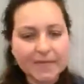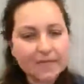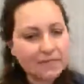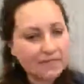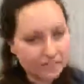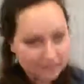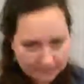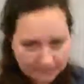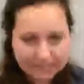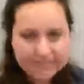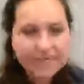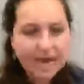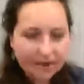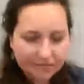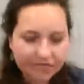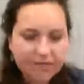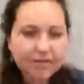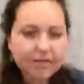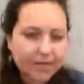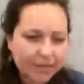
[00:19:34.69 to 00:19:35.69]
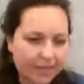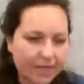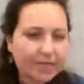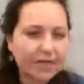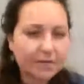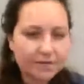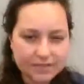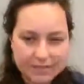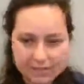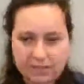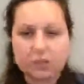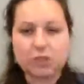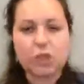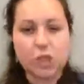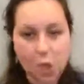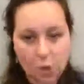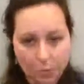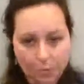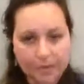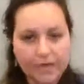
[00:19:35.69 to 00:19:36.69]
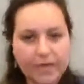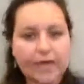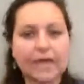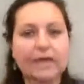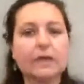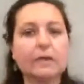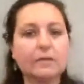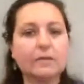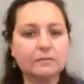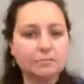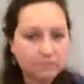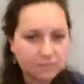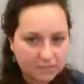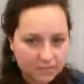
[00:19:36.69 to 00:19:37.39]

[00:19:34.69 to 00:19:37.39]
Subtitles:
This is definitely like a dystopian